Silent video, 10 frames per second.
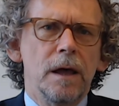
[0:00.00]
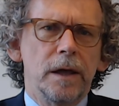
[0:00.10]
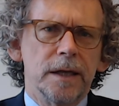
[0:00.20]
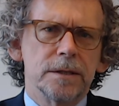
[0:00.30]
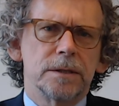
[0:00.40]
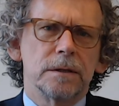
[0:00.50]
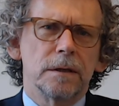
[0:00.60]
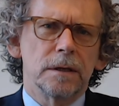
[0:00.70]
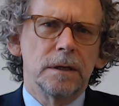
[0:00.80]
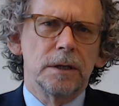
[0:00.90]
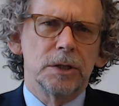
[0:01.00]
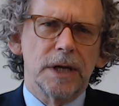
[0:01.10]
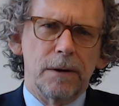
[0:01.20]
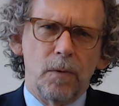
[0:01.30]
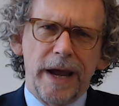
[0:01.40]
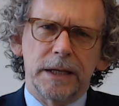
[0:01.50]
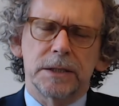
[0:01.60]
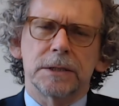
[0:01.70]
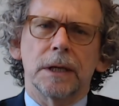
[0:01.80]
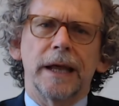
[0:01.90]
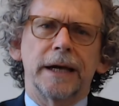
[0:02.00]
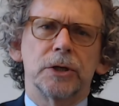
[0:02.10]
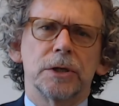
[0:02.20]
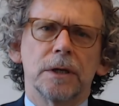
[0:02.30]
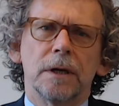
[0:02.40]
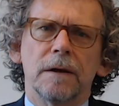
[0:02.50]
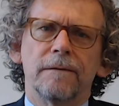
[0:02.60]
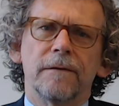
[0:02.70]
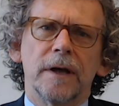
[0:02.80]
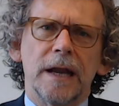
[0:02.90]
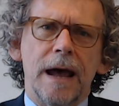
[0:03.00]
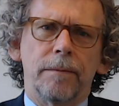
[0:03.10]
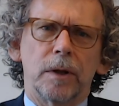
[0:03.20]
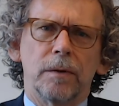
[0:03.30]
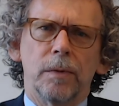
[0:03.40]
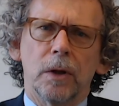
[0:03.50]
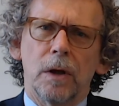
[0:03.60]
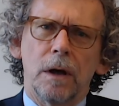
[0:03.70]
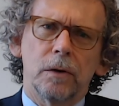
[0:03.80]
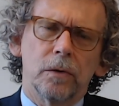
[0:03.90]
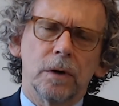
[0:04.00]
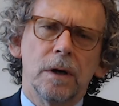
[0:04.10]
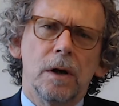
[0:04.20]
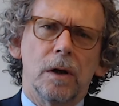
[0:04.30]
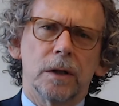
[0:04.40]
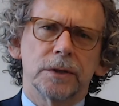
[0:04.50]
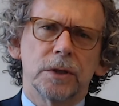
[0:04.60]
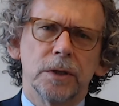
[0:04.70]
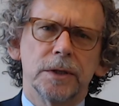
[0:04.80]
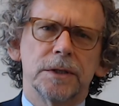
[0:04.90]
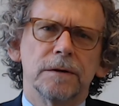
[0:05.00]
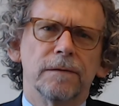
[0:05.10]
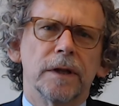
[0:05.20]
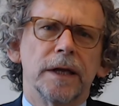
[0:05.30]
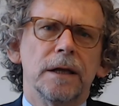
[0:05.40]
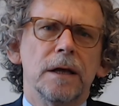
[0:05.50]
is the direct selection of an applicable law, or alternatively